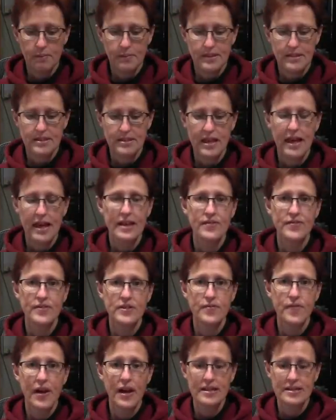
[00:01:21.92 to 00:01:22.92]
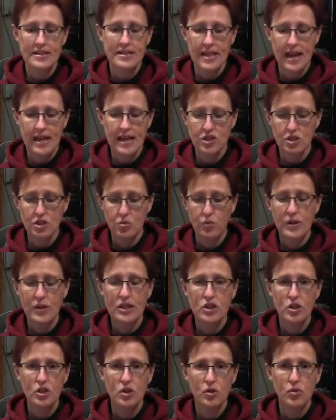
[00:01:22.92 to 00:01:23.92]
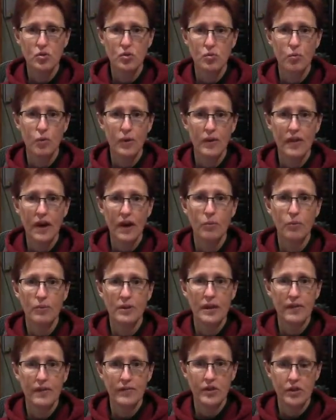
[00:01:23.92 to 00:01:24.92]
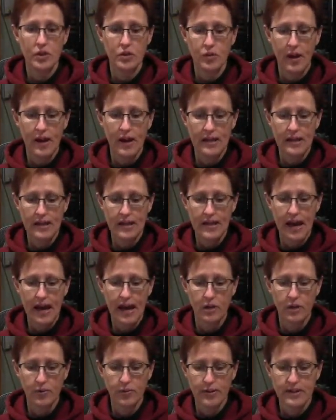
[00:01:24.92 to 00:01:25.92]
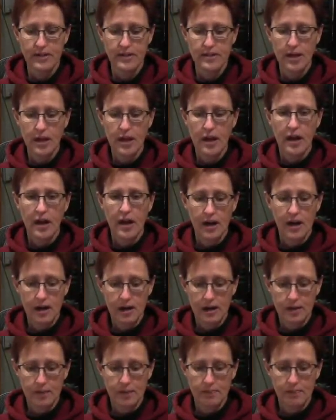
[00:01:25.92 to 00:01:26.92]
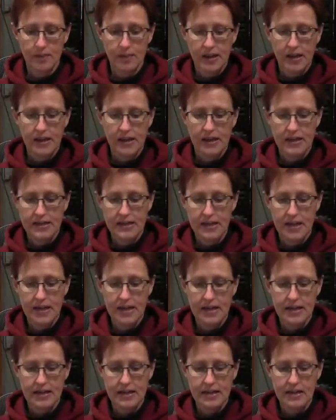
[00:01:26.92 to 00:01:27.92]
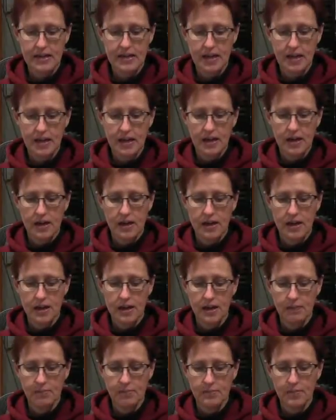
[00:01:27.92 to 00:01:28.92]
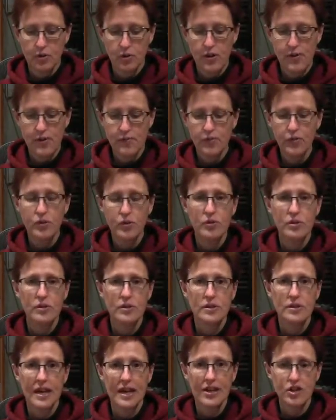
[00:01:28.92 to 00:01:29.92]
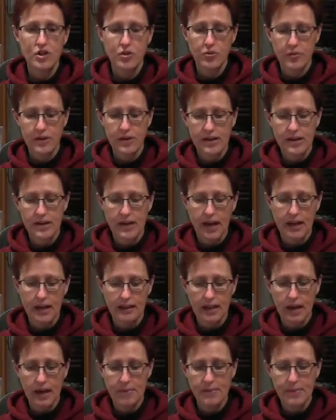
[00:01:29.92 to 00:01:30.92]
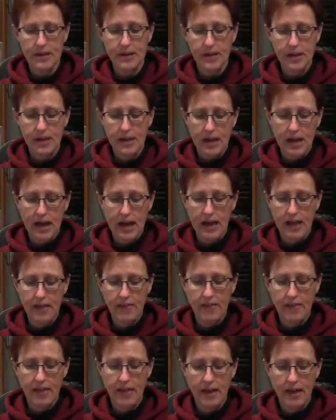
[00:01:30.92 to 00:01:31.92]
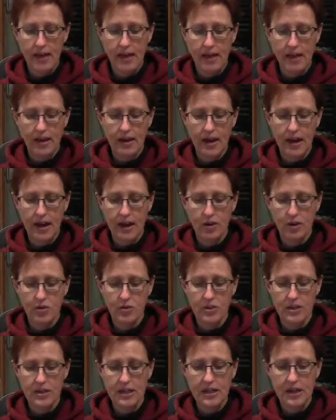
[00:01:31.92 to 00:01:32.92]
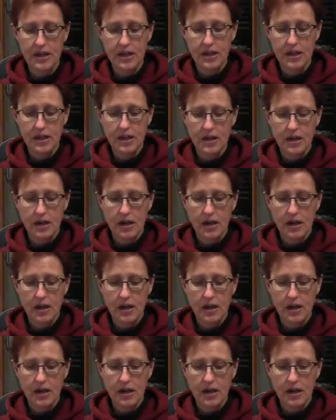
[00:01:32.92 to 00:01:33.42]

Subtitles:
It satisfies that sweet tooth without giving you any calories. It contains grapefruit, tangerine, and lemon, and then acotia,